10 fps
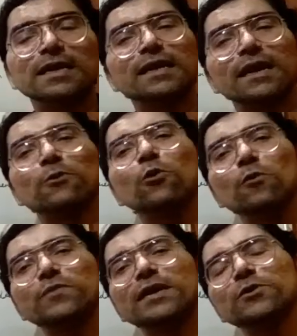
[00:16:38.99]
and I
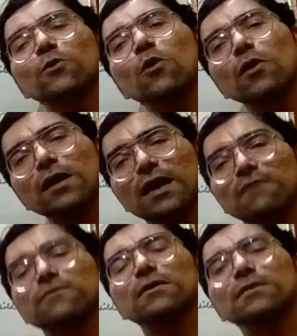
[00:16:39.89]
hope that you all
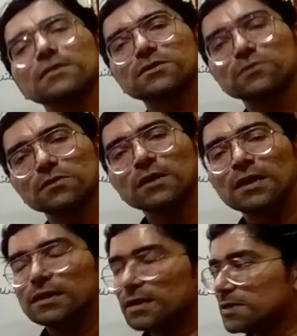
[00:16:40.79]
have understood
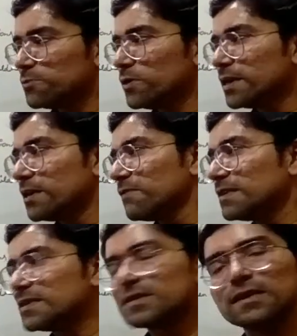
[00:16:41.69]
these poetic
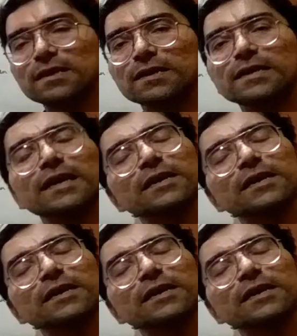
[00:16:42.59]
devices clearly.